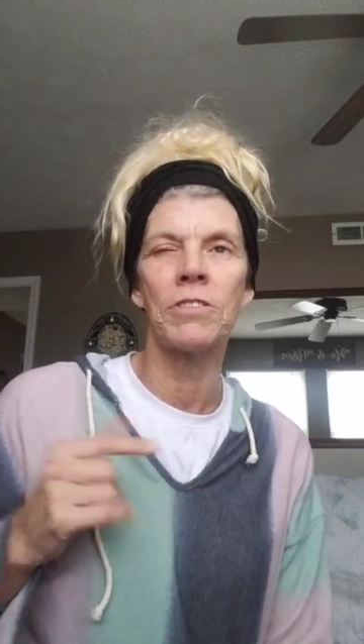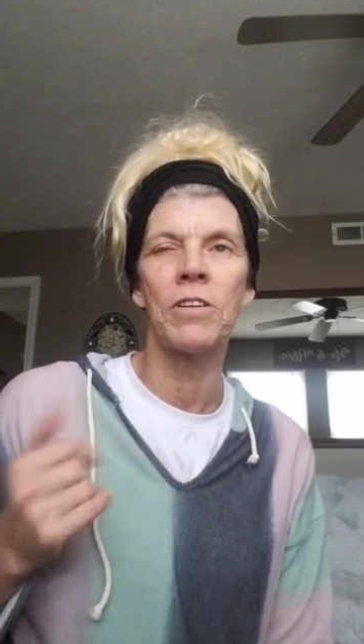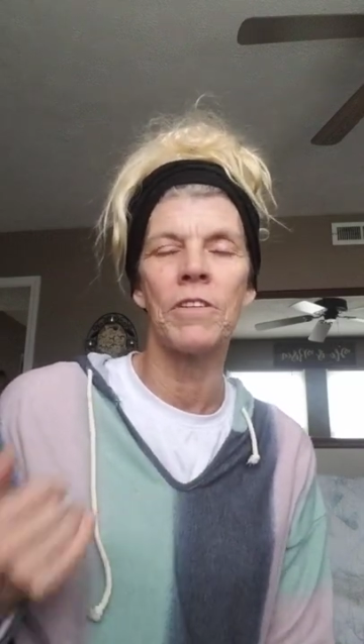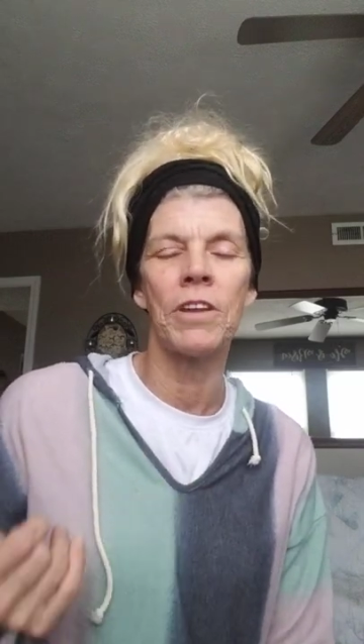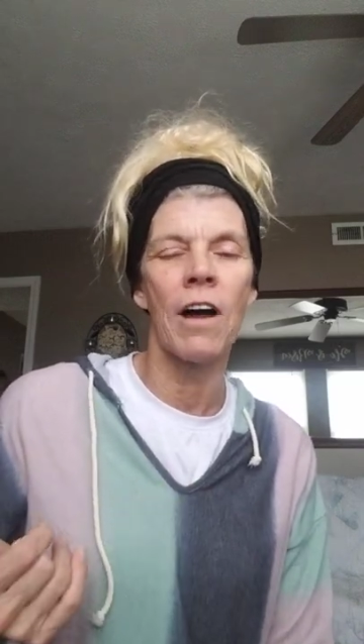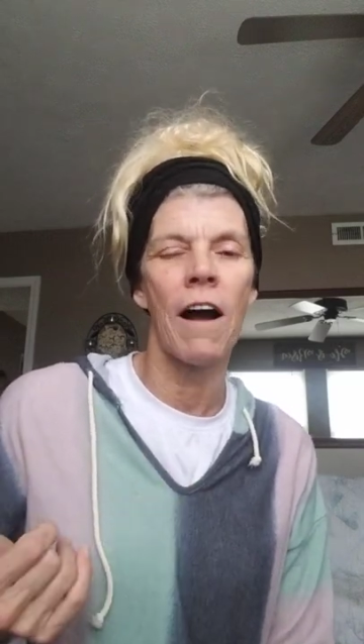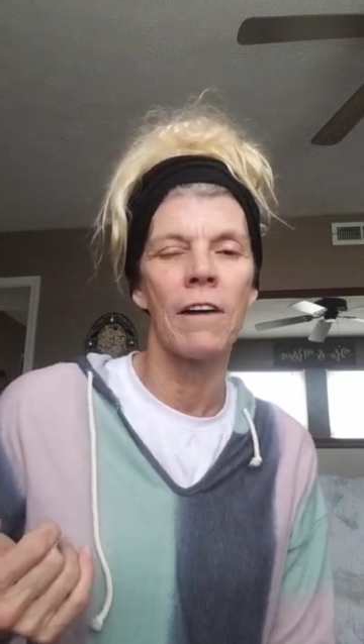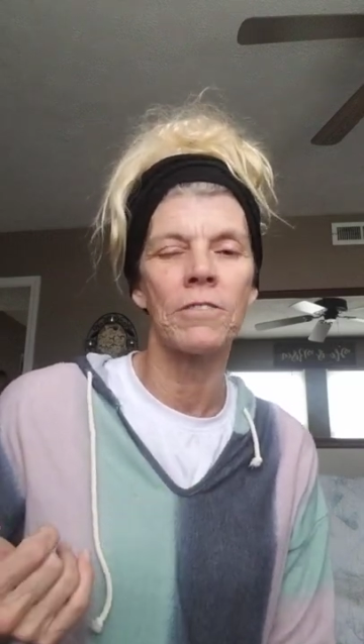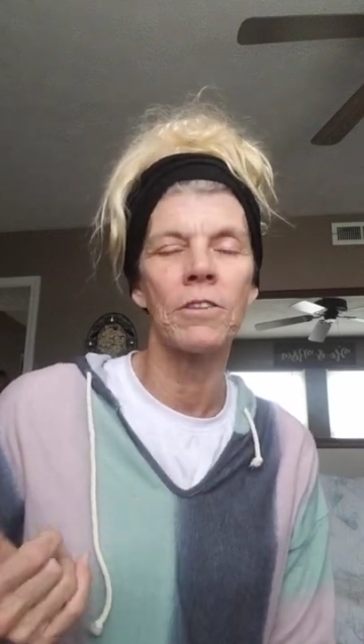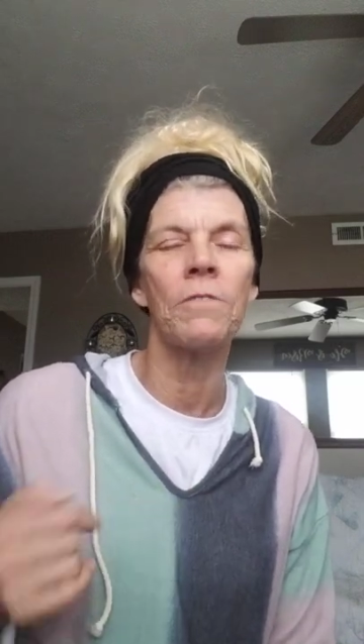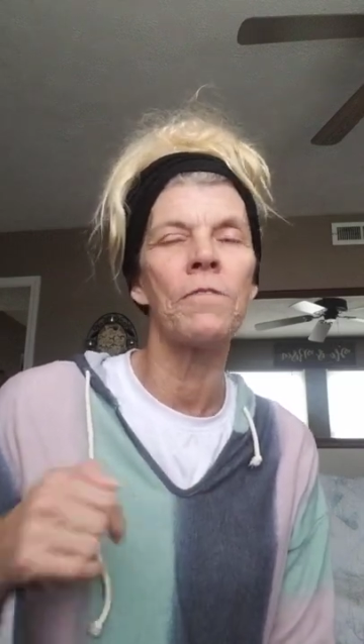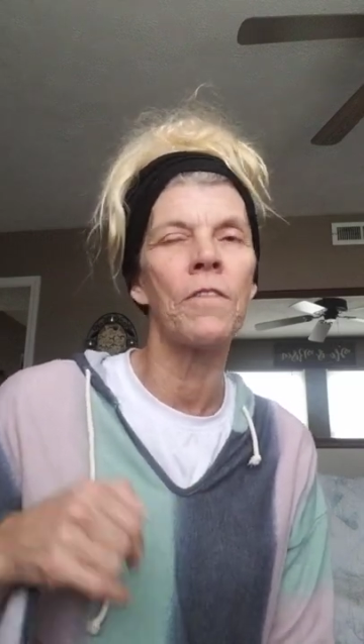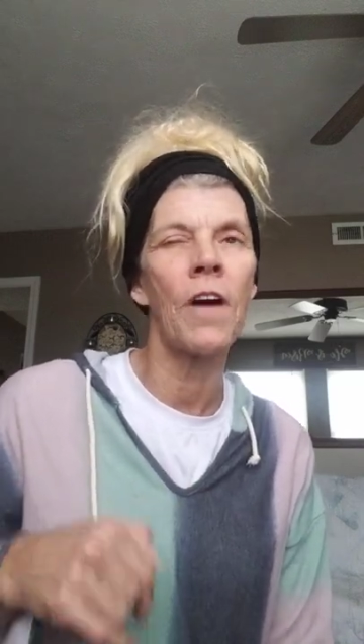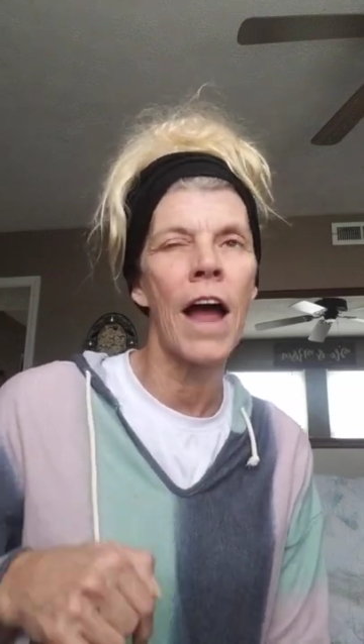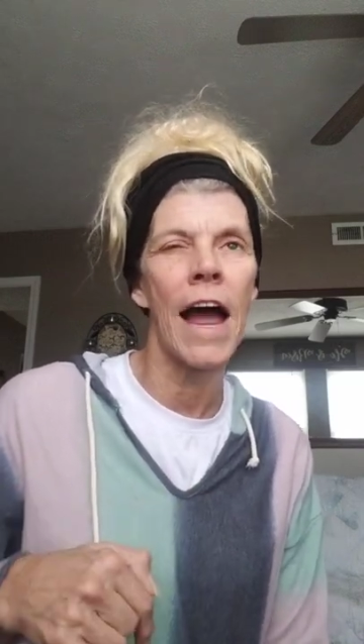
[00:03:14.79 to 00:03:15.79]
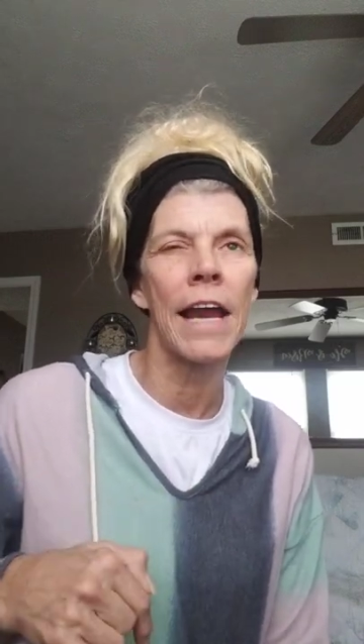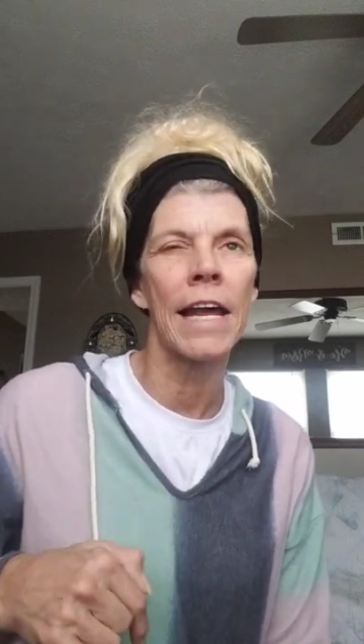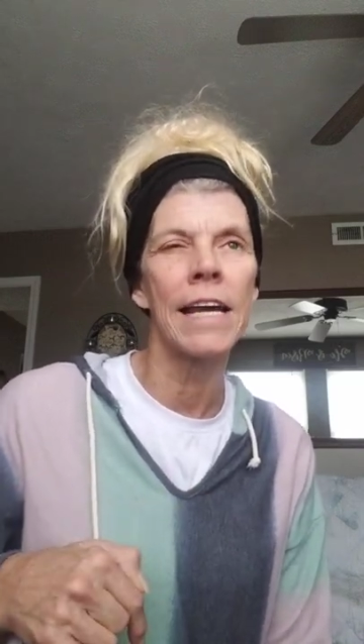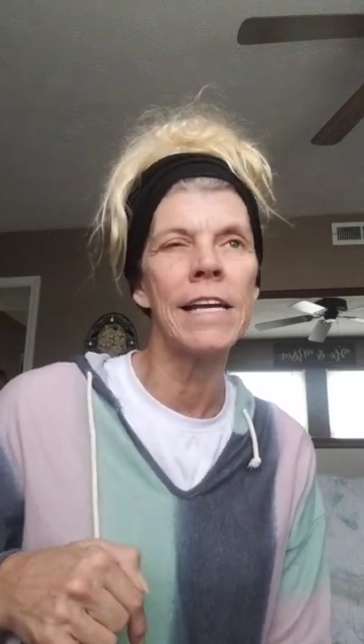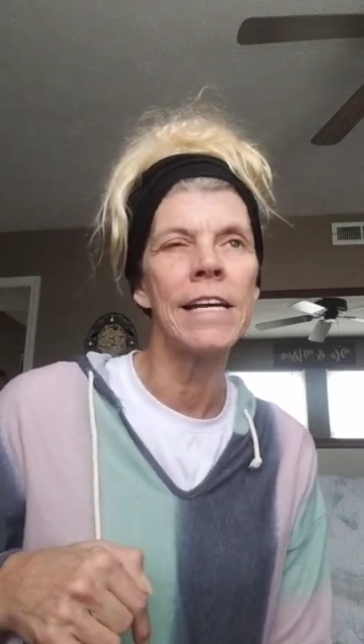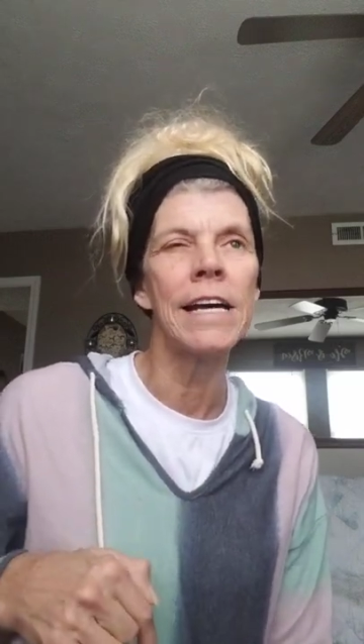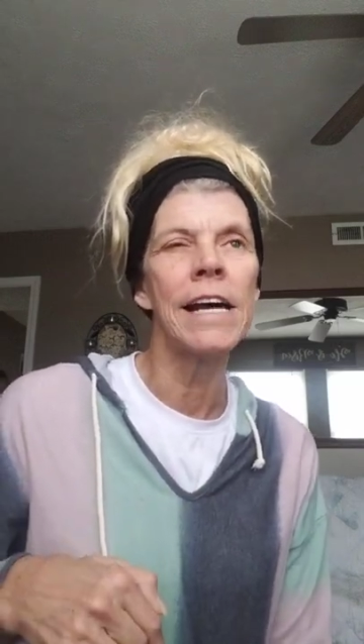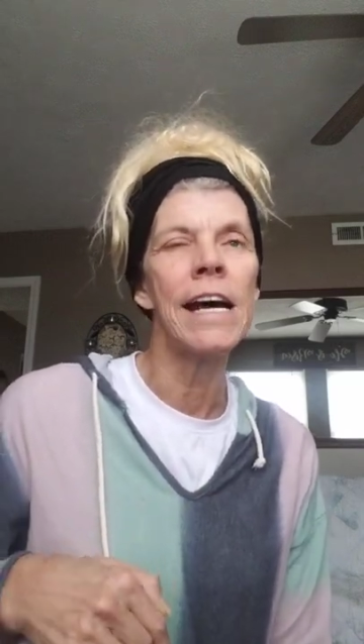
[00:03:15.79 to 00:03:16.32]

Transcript: to the doctor Friday